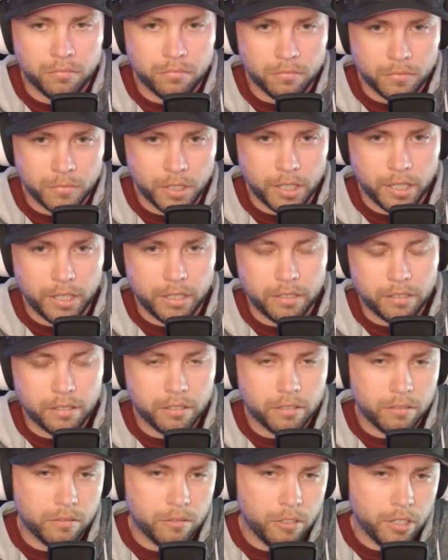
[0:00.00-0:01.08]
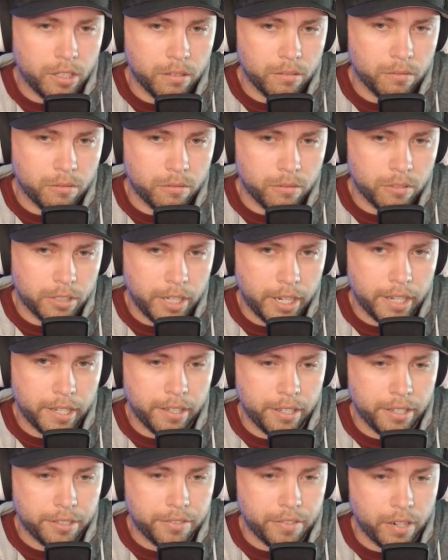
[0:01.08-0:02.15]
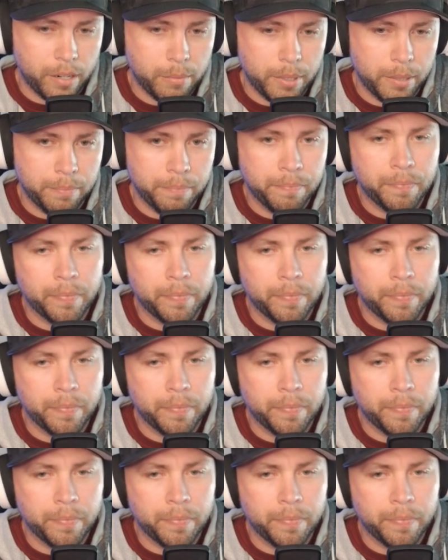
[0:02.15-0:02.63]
All right, well, we're taking this from him.